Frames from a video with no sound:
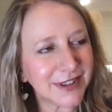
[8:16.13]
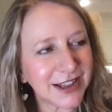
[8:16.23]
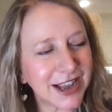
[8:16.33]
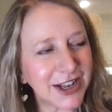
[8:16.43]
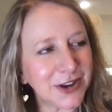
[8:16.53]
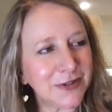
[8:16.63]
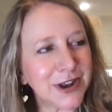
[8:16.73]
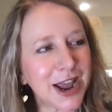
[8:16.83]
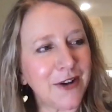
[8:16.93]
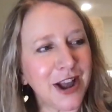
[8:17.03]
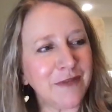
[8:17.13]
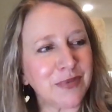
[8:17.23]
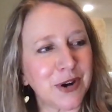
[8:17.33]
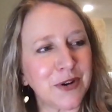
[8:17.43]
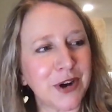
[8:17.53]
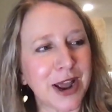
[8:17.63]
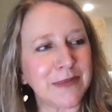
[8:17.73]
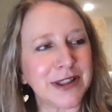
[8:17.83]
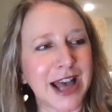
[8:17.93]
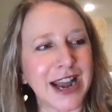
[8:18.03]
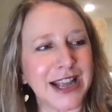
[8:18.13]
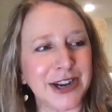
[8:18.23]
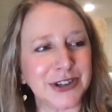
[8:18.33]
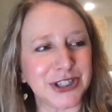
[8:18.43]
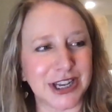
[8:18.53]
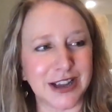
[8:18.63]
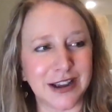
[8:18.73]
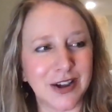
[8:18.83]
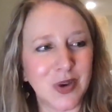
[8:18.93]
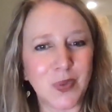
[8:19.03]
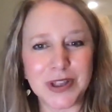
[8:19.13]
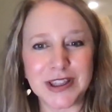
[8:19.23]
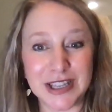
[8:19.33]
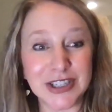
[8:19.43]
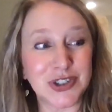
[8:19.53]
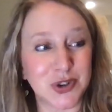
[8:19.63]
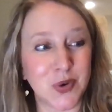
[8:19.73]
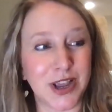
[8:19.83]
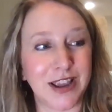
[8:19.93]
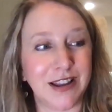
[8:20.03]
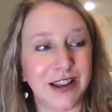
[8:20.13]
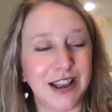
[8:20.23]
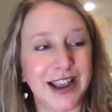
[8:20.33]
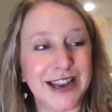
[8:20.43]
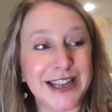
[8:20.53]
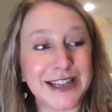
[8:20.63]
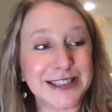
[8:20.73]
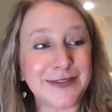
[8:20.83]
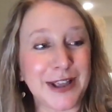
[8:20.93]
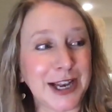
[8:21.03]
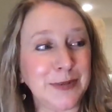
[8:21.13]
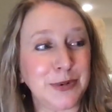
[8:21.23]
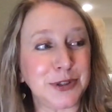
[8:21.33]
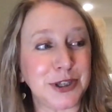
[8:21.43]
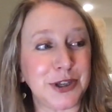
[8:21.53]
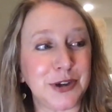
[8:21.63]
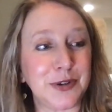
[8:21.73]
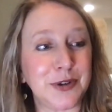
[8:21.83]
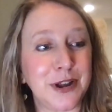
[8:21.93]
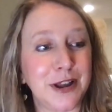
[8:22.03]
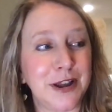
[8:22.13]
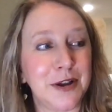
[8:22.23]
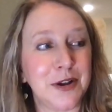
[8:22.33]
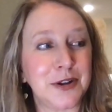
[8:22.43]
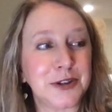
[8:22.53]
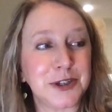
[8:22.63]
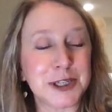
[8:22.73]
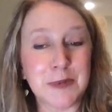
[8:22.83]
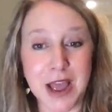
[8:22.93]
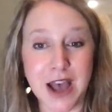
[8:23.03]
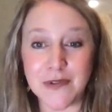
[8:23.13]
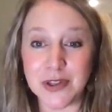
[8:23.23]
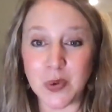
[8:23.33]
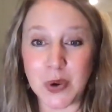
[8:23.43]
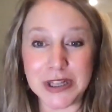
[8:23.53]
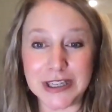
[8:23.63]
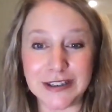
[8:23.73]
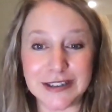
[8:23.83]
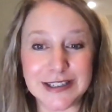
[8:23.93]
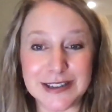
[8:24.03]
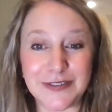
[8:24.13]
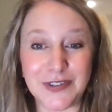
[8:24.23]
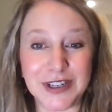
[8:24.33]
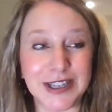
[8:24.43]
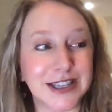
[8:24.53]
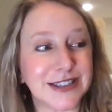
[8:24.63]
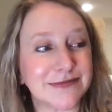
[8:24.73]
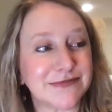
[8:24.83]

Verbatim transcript: And you now have programmed that energy with this joy, and it is available to you just by having the willingness to feel it.